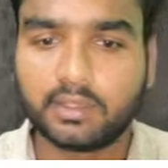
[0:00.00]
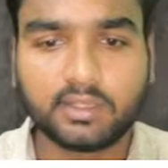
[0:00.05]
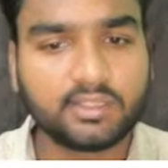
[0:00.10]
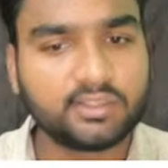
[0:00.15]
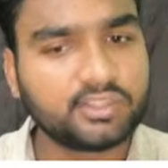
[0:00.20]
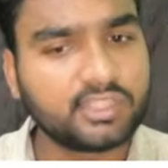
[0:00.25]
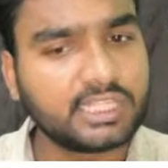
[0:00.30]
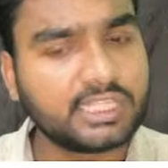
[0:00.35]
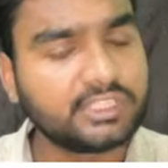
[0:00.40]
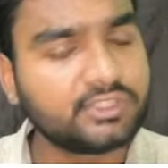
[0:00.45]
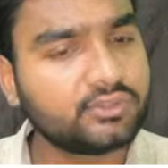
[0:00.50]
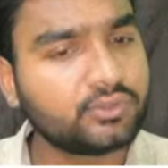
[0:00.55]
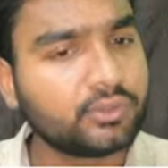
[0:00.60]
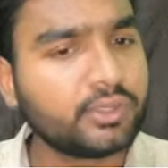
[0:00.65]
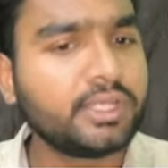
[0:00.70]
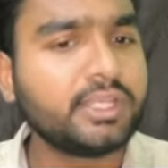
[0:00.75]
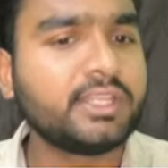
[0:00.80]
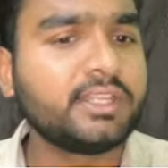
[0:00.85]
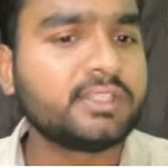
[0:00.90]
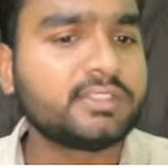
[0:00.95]
There is no
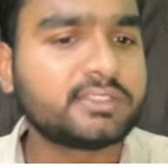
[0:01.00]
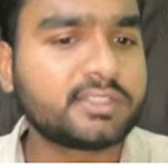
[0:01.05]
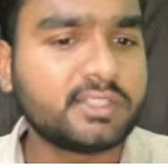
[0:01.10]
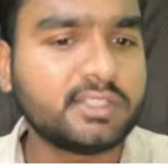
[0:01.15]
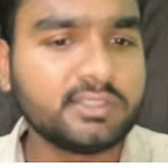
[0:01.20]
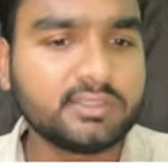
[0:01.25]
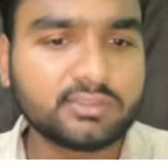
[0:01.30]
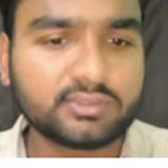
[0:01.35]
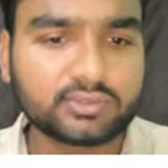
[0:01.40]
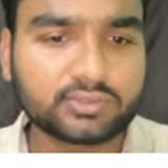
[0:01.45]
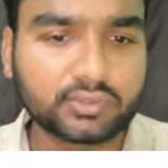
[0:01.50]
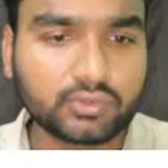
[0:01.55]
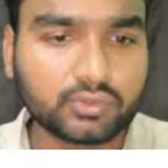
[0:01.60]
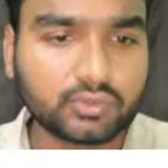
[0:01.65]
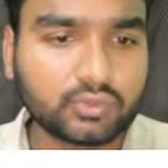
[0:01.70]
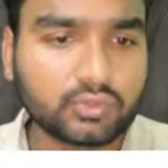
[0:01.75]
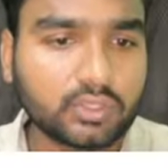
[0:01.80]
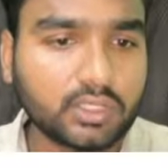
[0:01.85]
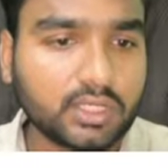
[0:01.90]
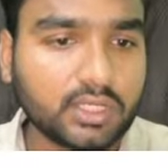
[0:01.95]
any result.
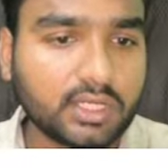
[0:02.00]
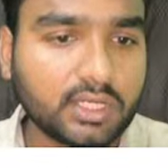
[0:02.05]
So